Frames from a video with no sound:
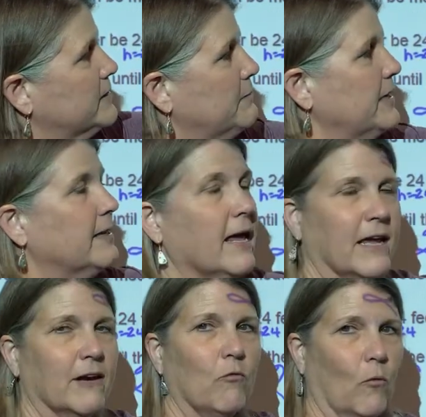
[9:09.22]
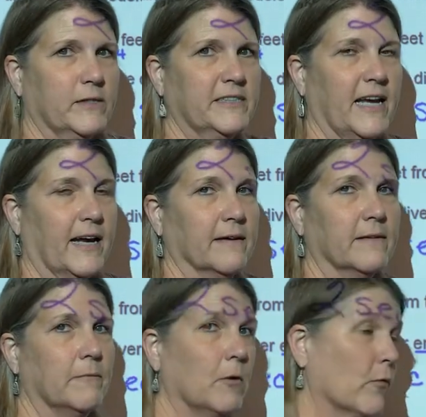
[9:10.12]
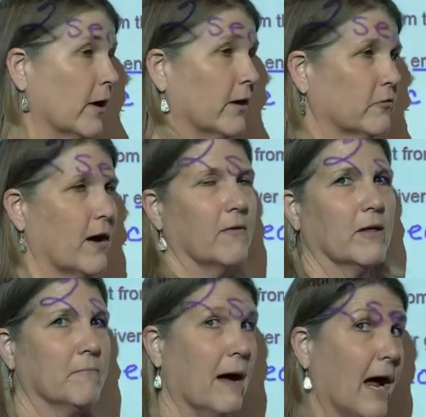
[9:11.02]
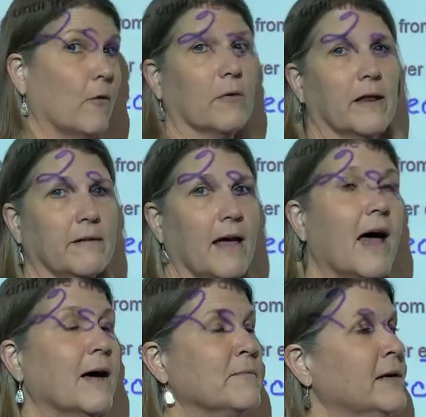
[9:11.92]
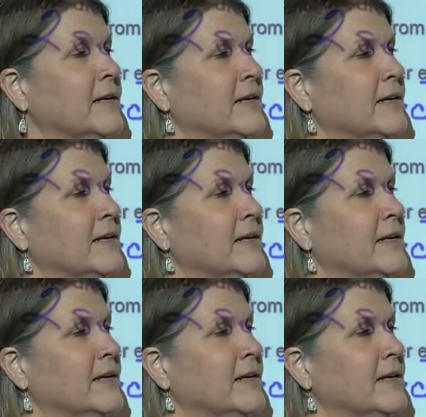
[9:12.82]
to be a negative 1 second. I mean, we're not traveling backward in time.